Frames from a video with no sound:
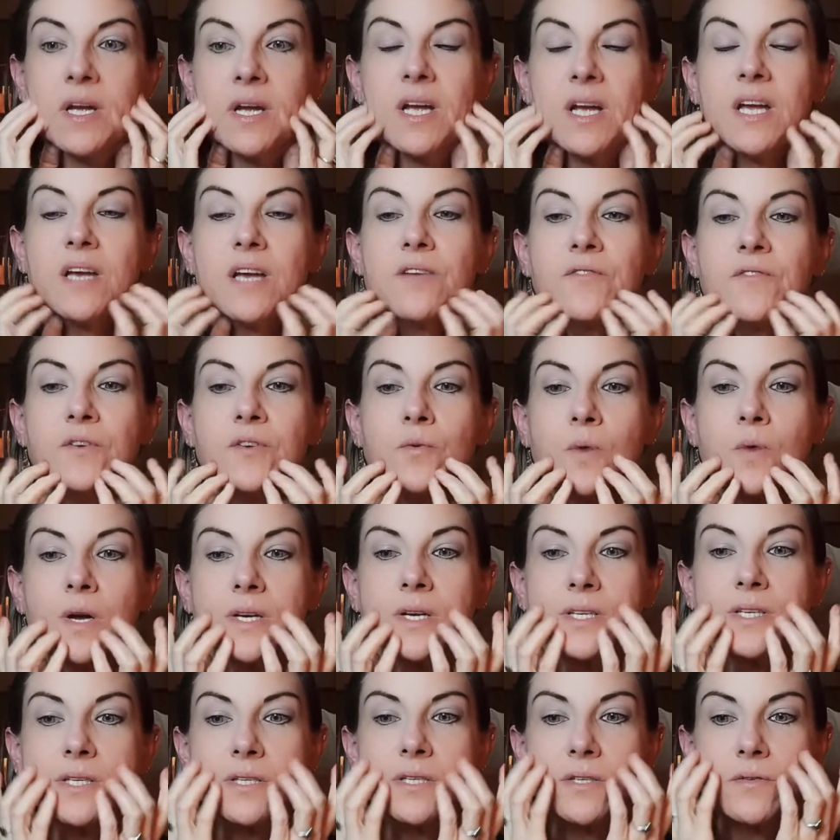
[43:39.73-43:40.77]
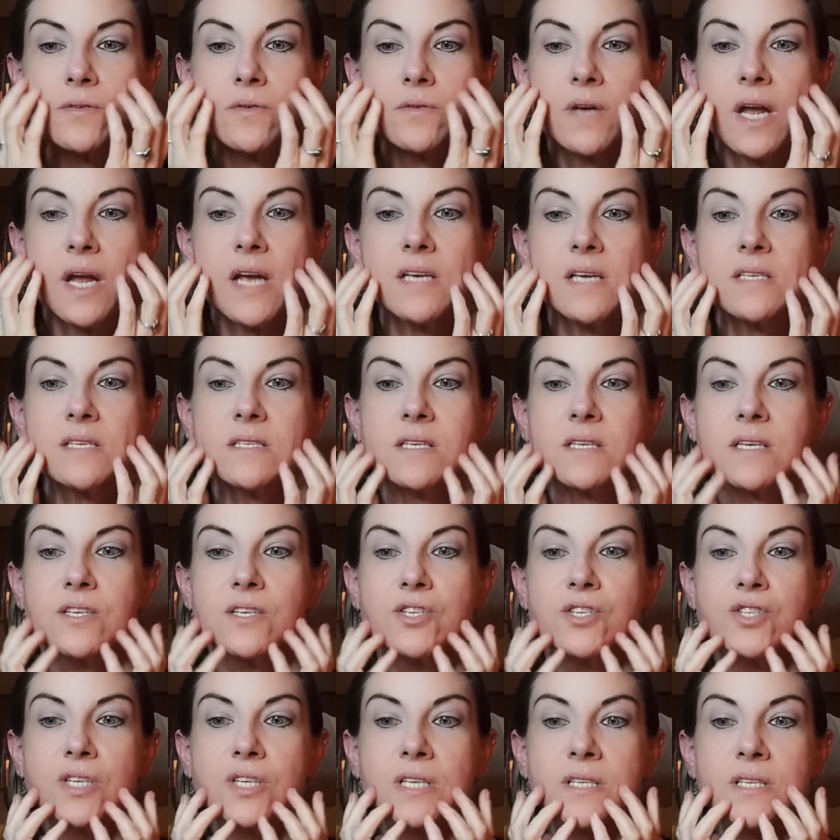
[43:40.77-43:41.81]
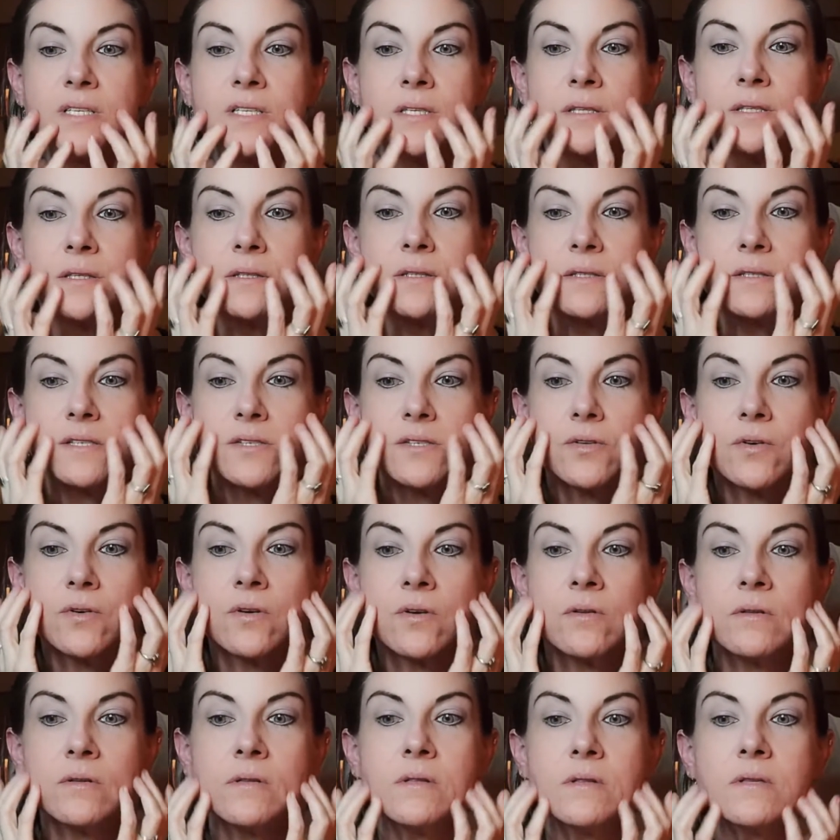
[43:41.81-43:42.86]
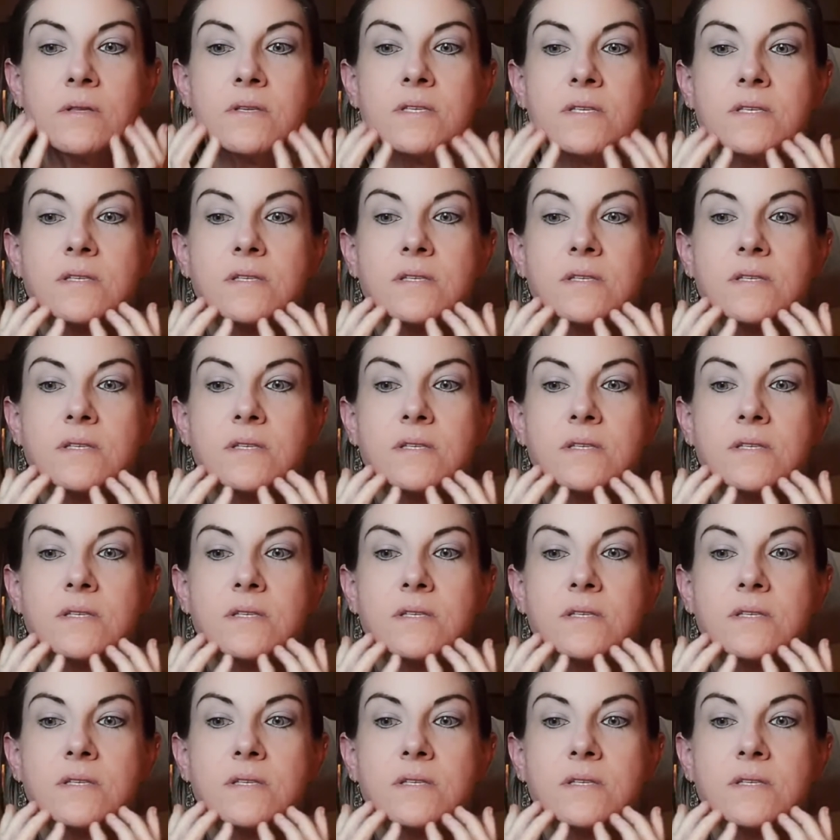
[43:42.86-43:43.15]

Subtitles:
If you want to do nice and gentle circles,